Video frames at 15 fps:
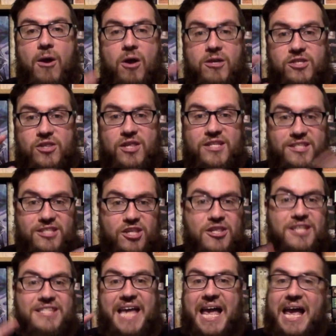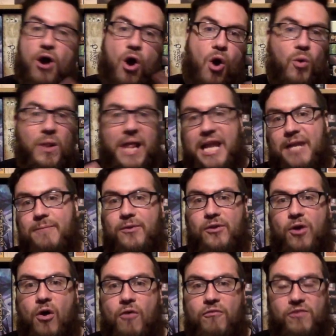So there's that whole element
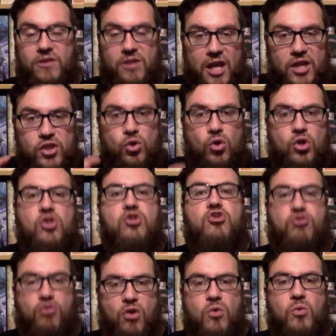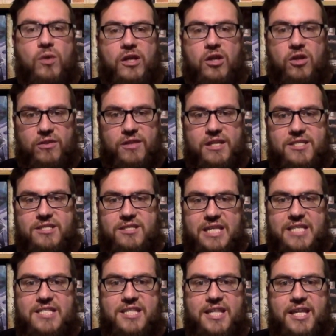of like you're controlling
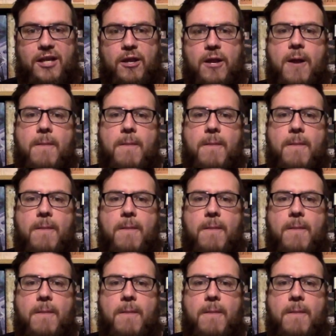this thing,